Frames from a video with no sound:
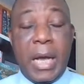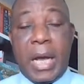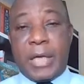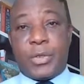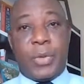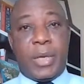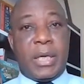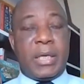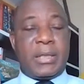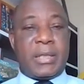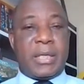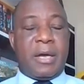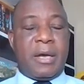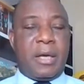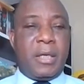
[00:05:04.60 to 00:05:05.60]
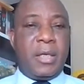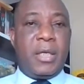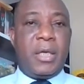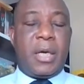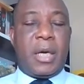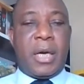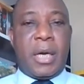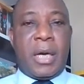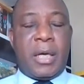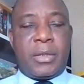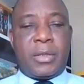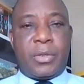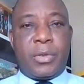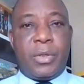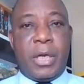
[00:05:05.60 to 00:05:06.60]
as well as
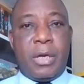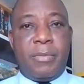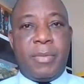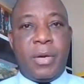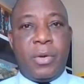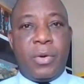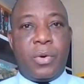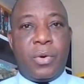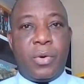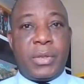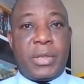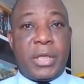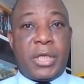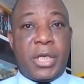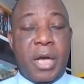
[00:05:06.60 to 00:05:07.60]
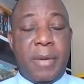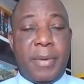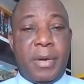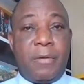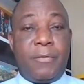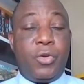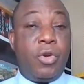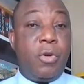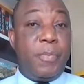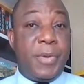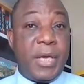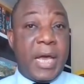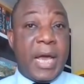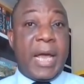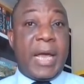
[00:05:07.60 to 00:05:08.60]
Tony Lumelu, who is the chairman of
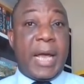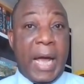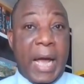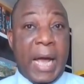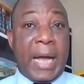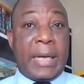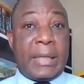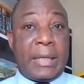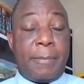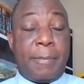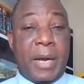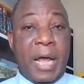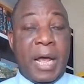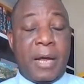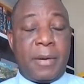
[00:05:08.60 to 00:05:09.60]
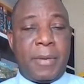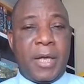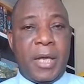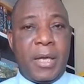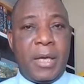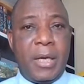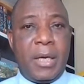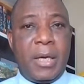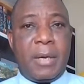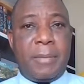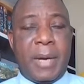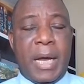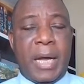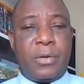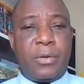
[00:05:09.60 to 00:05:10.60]
UBA, and the Panabe
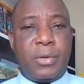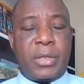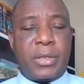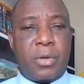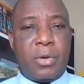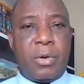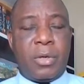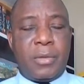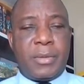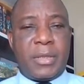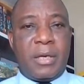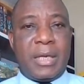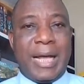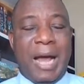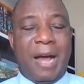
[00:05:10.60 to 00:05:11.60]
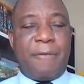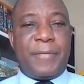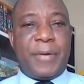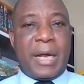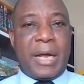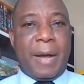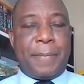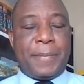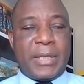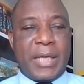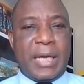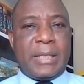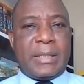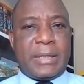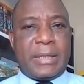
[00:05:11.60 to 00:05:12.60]
man who is called the African
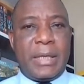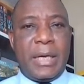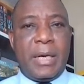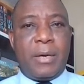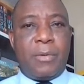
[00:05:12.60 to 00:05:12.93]
Capitalist,